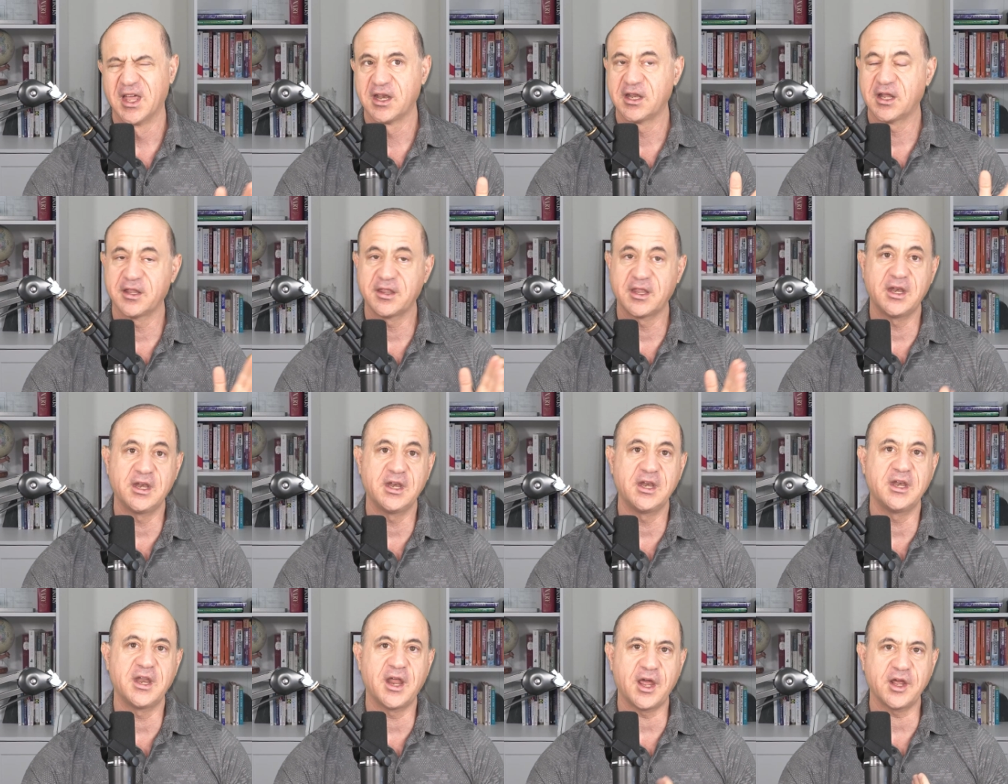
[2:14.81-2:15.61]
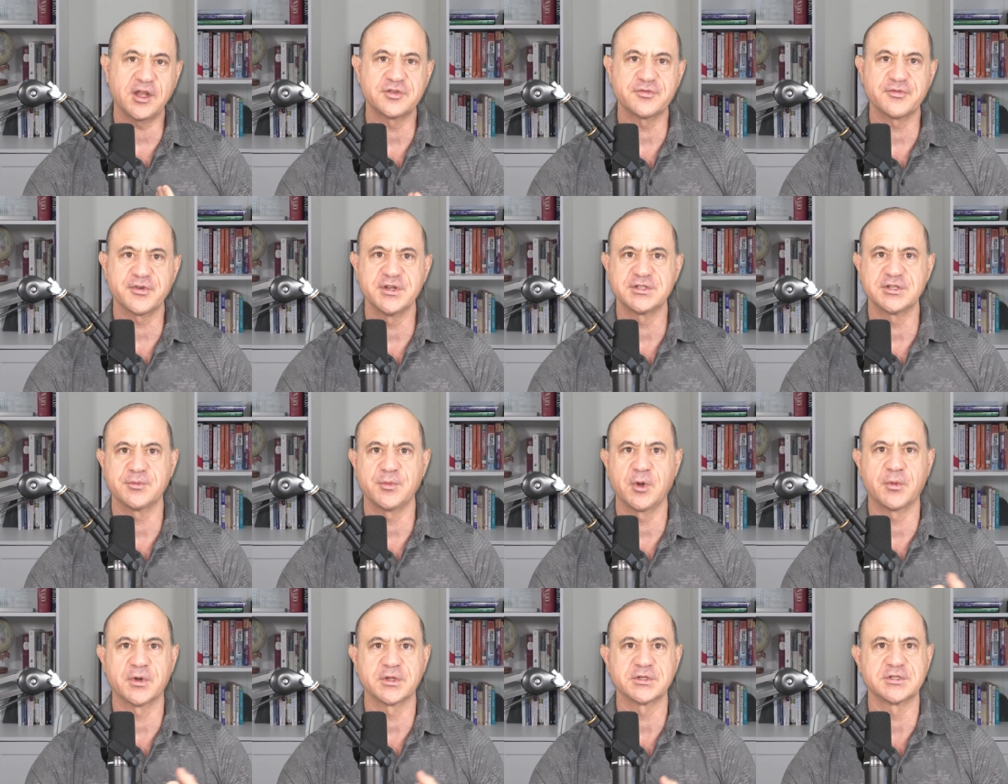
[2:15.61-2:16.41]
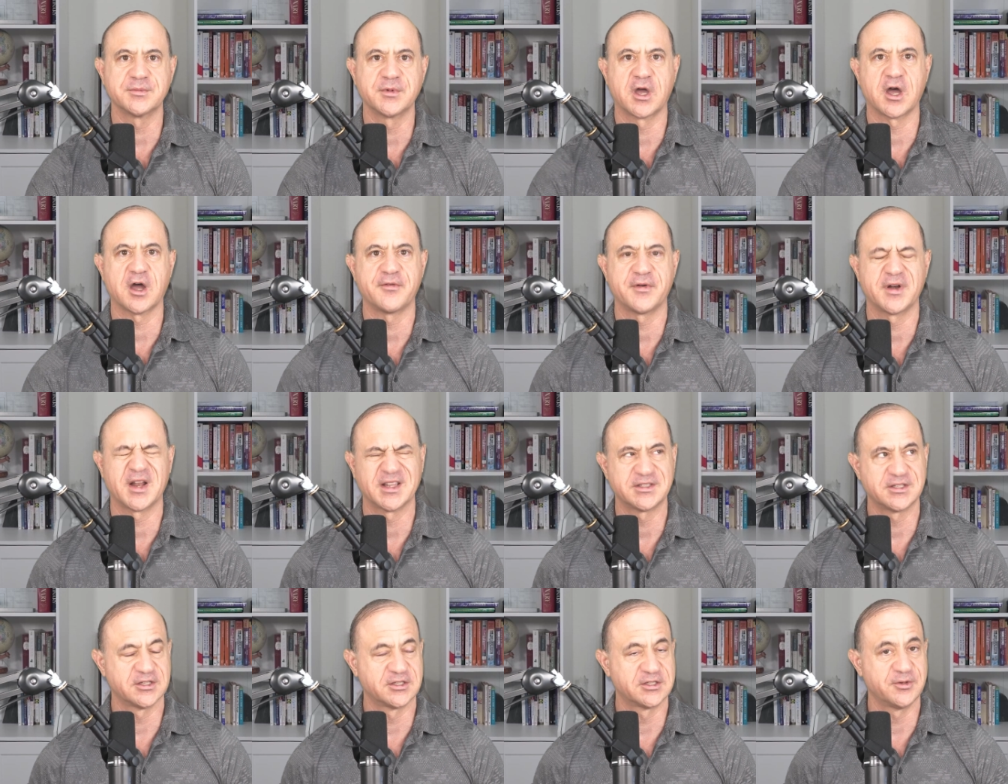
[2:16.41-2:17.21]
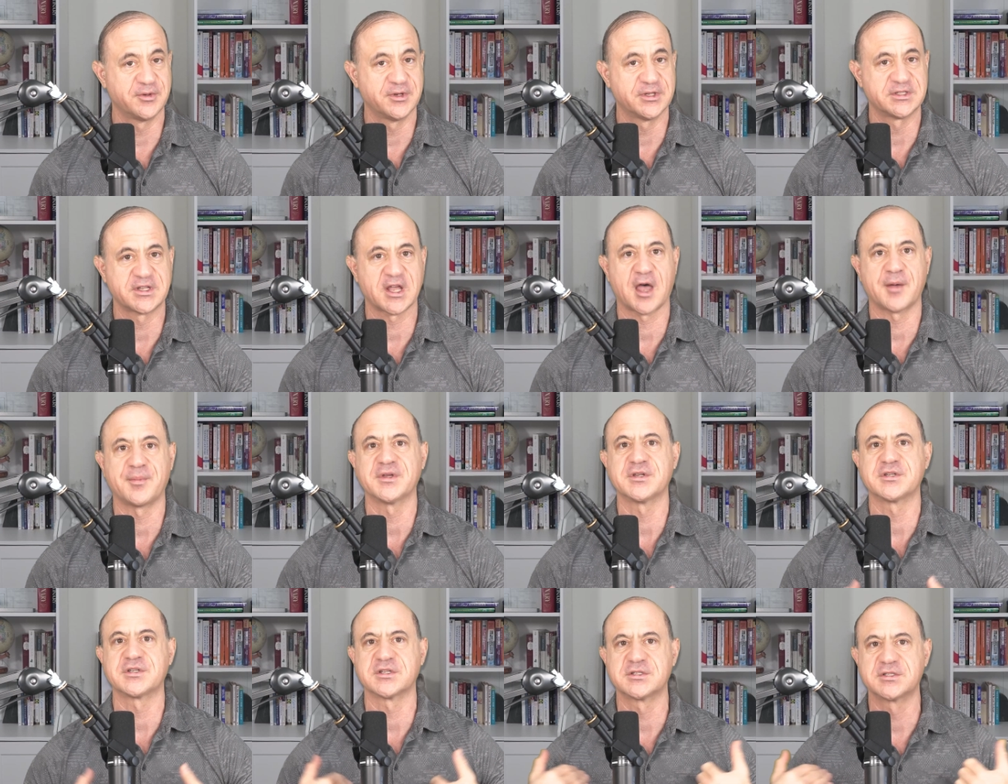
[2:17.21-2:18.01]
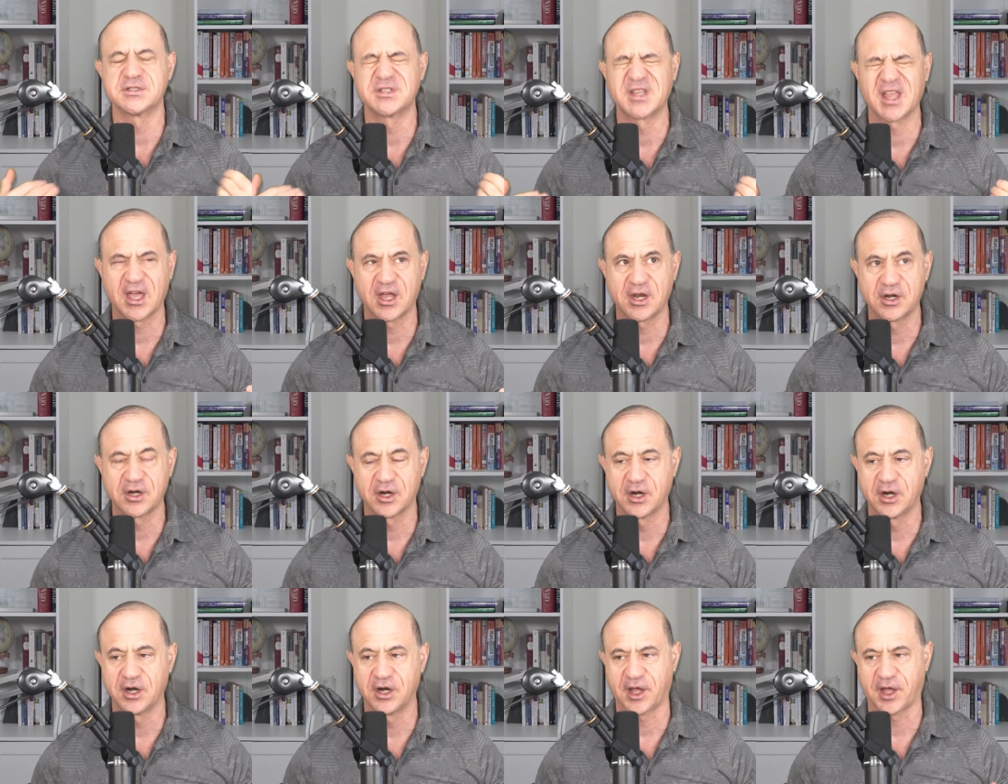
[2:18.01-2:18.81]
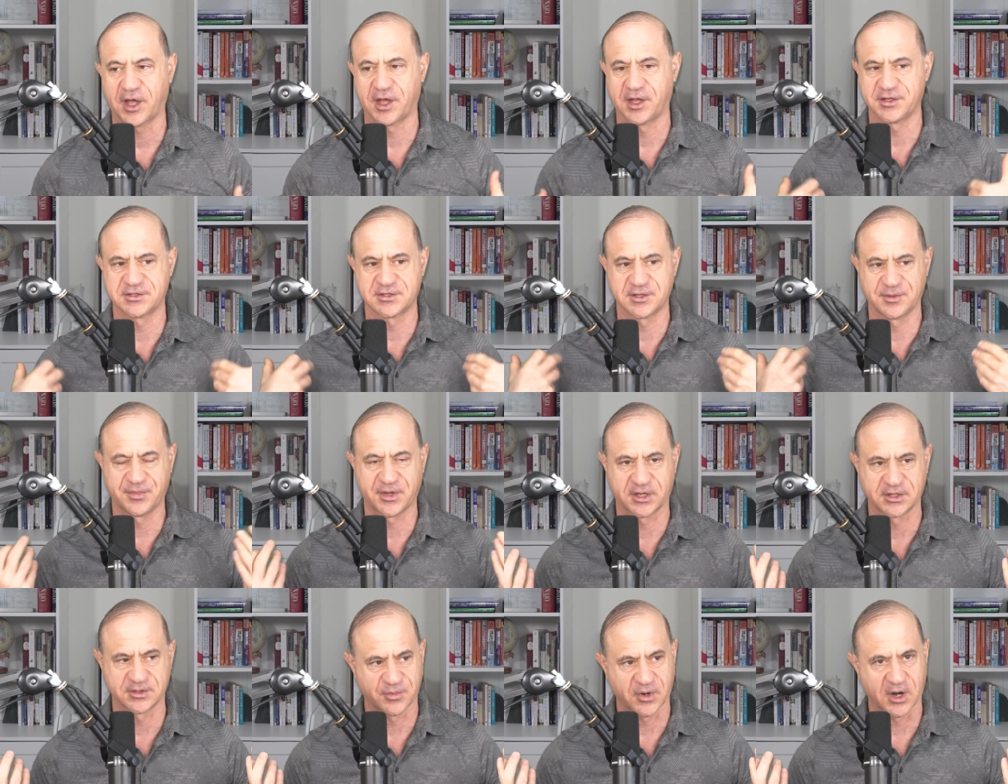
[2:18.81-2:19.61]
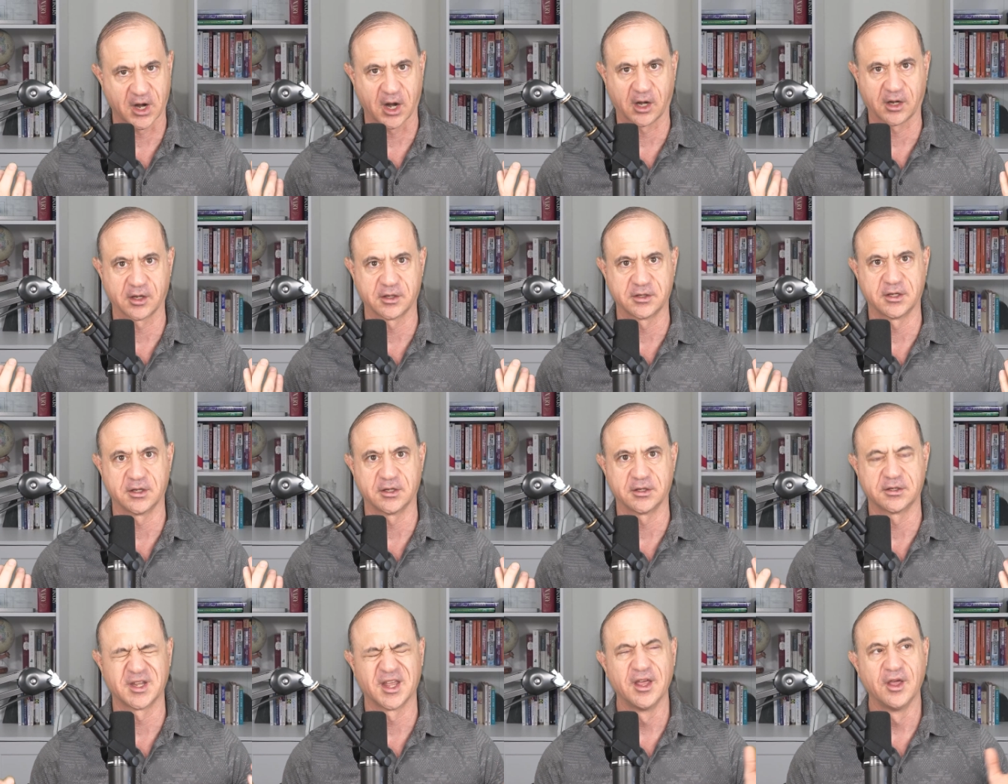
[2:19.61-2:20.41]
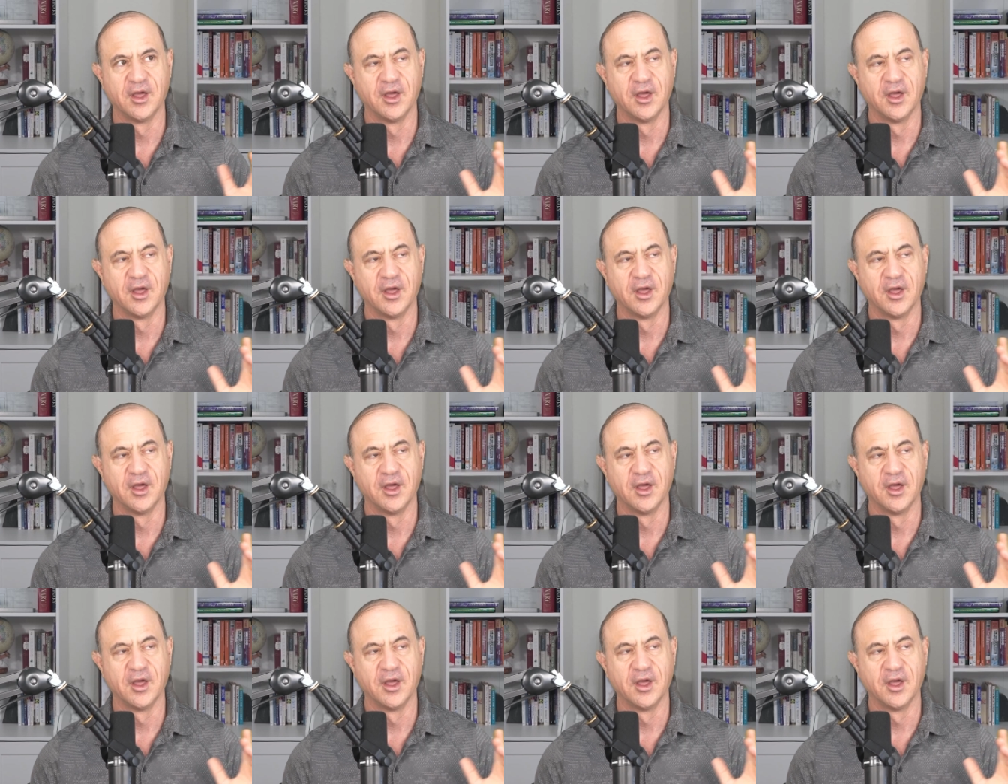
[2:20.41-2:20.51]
Now, the next reason we want some governance is to establish a standard and some best practices.